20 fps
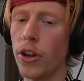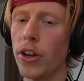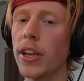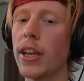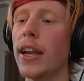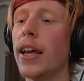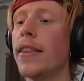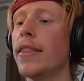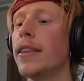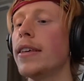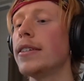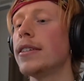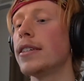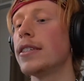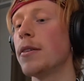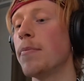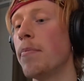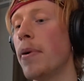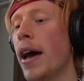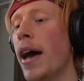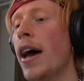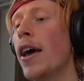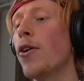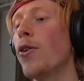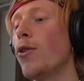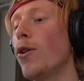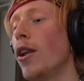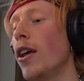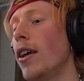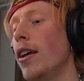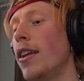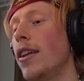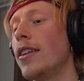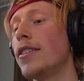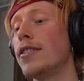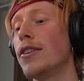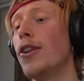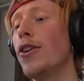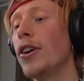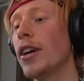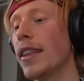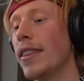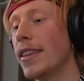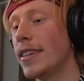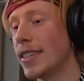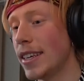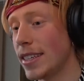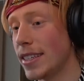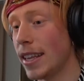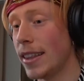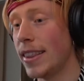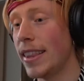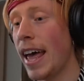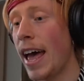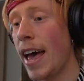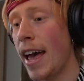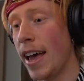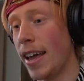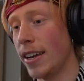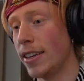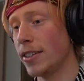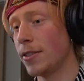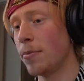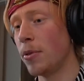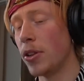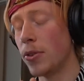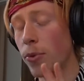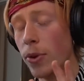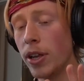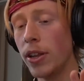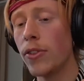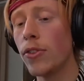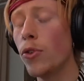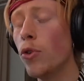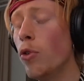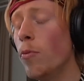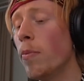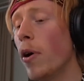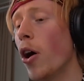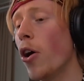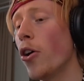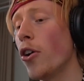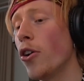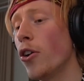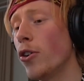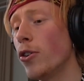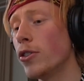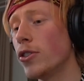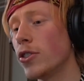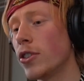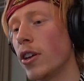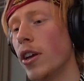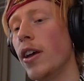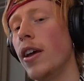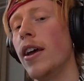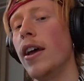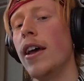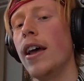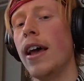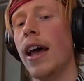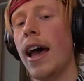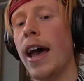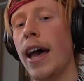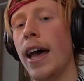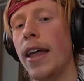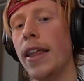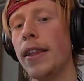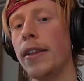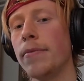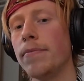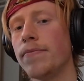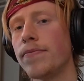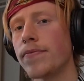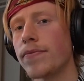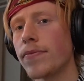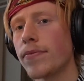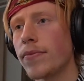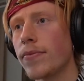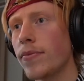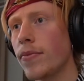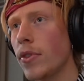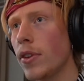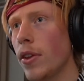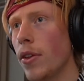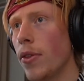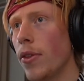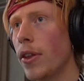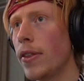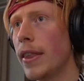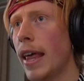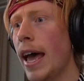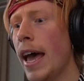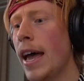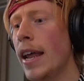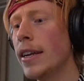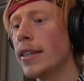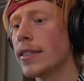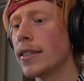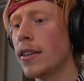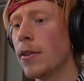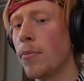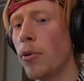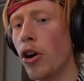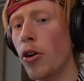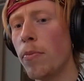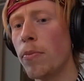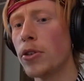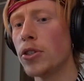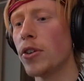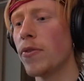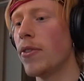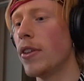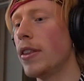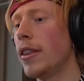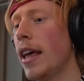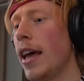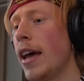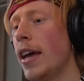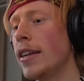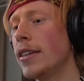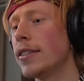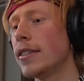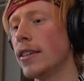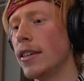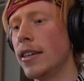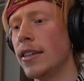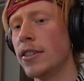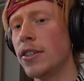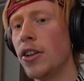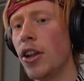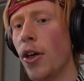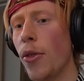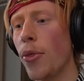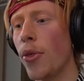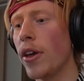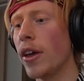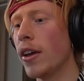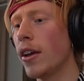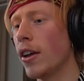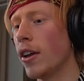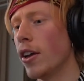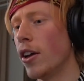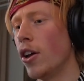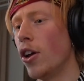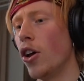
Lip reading: looking at this as a battle, let's look at this as a dance between two partners. And the purpose of the dance is nothing